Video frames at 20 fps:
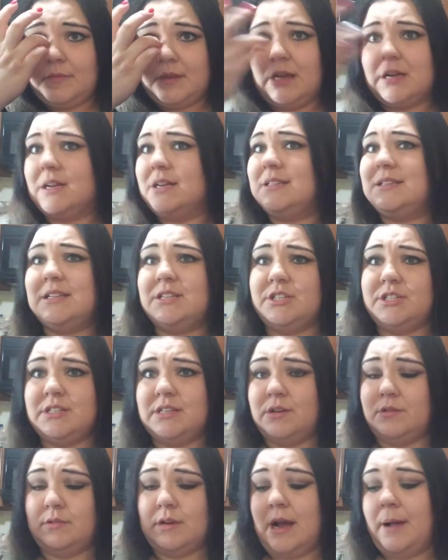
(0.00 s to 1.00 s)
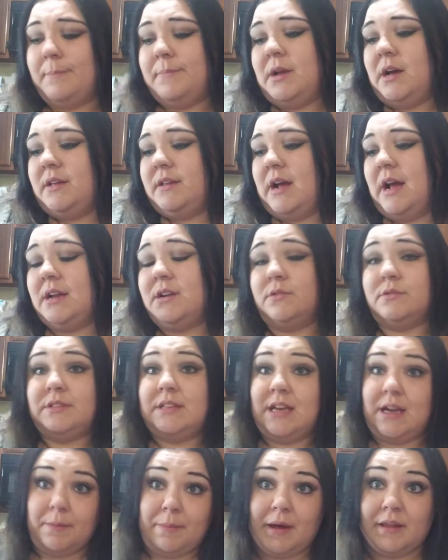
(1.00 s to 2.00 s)
because I just don't. I'm not. I don't
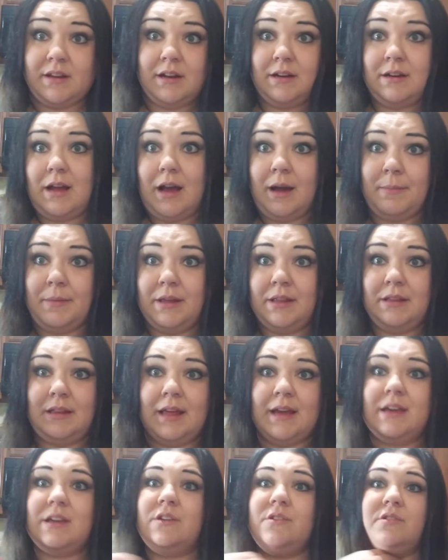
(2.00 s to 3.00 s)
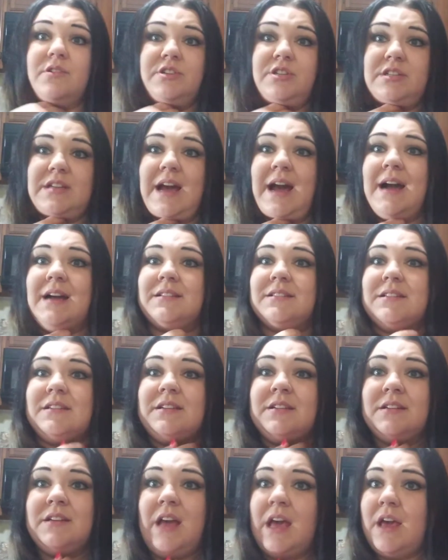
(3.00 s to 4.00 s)
think about it. I mean, like you could just ask
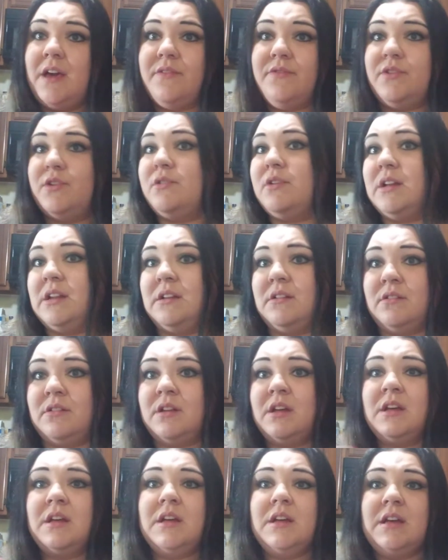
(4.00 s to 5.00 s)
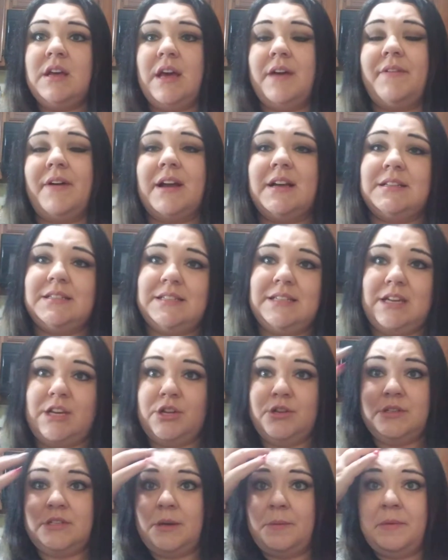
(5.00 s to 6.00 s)
if you can, if I can
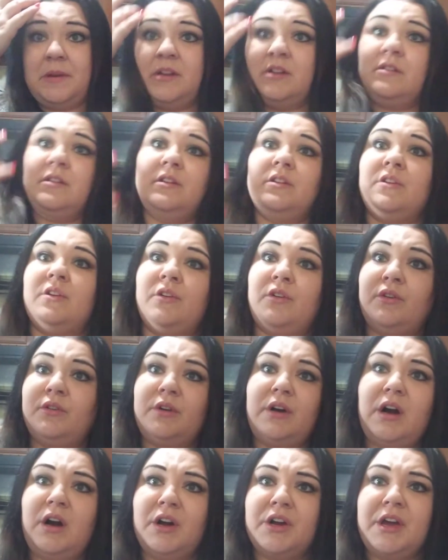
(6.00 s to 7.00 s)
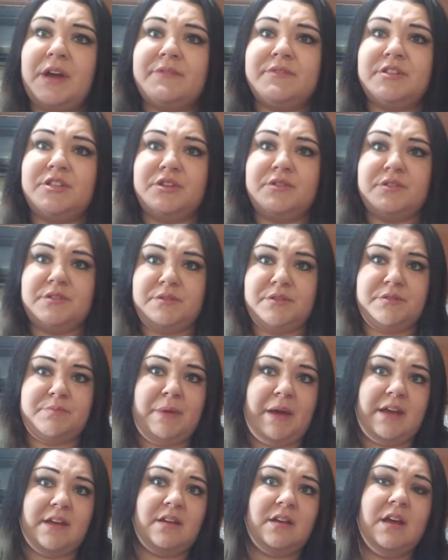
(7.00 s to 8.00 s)
send you some, and you know, all you have to do is just
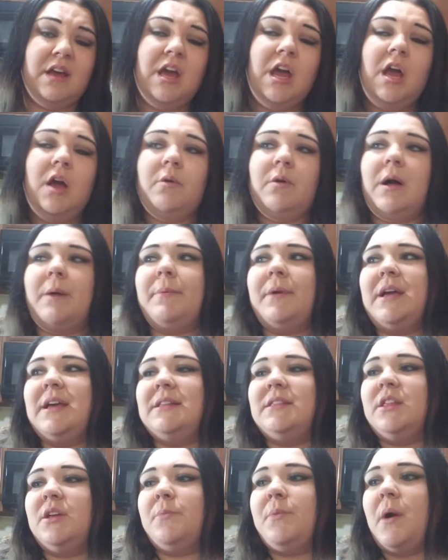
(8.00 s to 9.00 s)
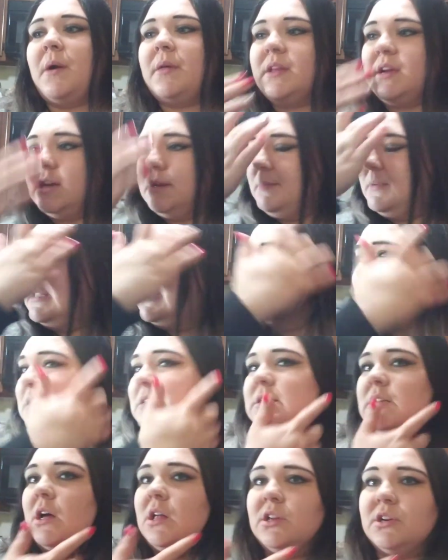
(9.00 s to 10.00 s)
pay. Well, it, they're probably going to be
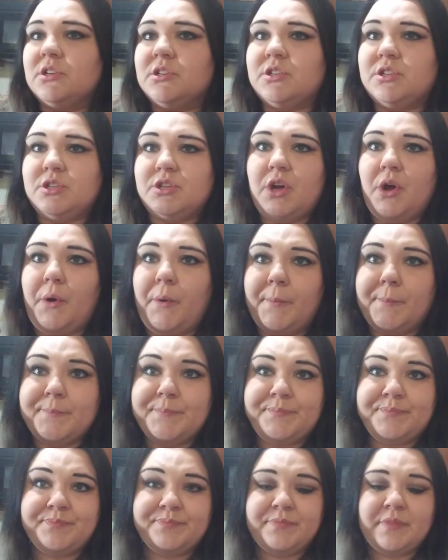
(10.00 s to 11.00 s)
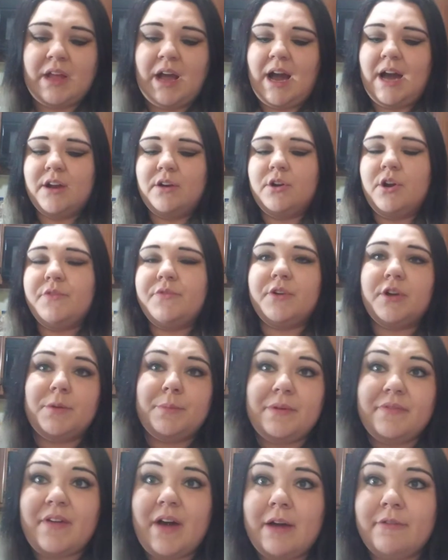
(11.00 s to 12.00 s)
six dollars. So I don't know if they're
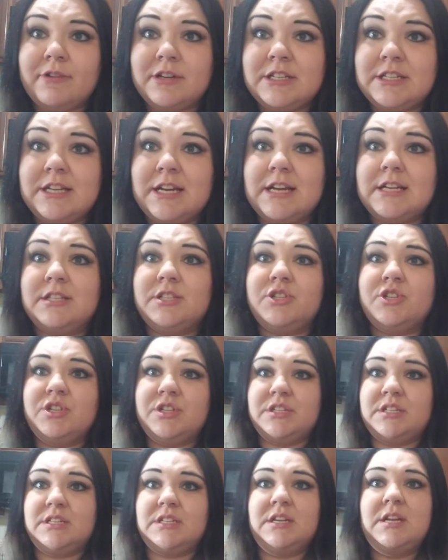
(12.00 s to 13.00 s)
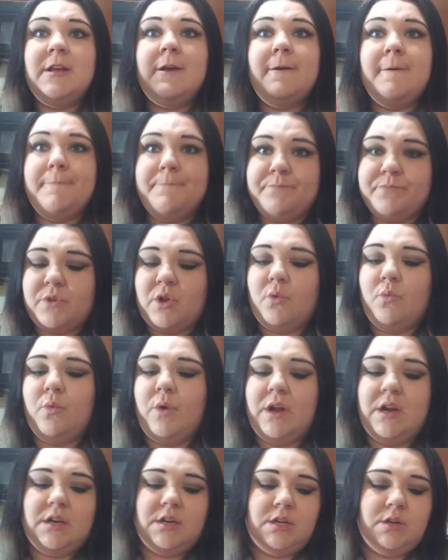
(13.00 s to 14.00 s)
going to be five or six. Just
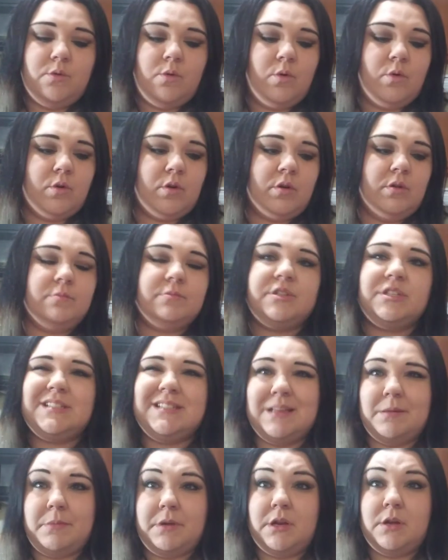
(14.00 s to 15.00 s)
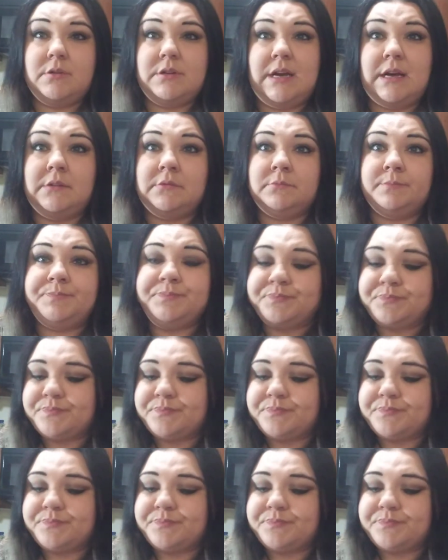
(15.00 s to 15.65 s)
when you order them, just let me know down